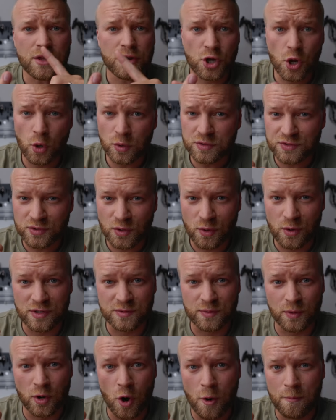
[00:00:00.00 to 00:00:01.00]
No
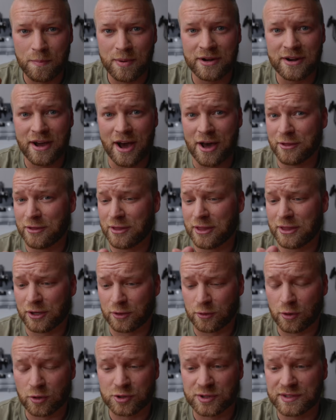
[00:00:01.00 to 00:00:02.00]
stores were open other than the
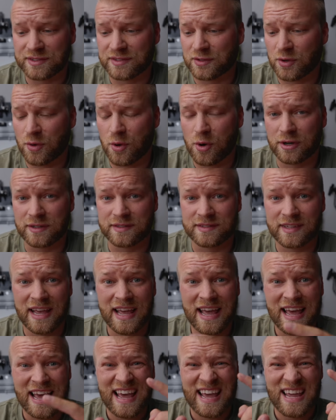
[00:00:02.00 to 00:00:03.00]
grocery stores.
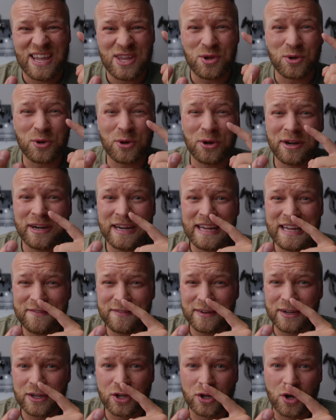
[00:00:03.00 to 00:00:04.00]
You couldn't
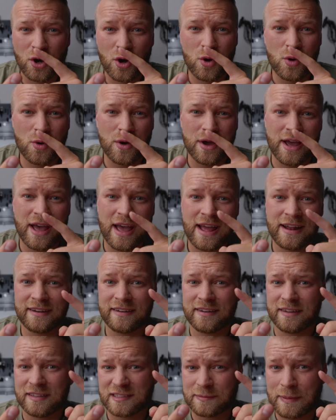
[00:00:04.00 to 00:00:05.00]
even go
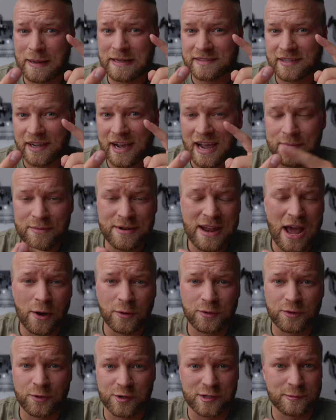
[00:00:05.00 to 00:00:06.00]
and spend time in
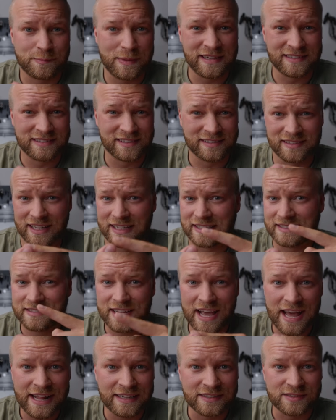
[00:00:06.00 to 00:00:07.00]
outdoor spaces like
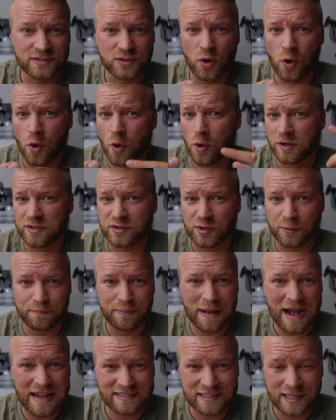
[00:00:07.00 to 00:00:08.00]
tennis courts or
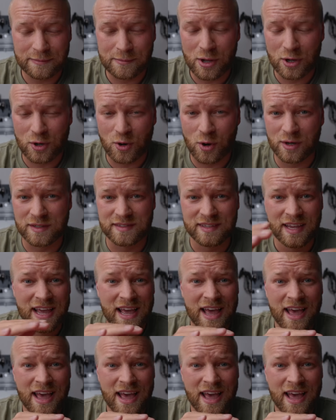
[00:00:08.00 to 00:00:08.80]
basketball courts.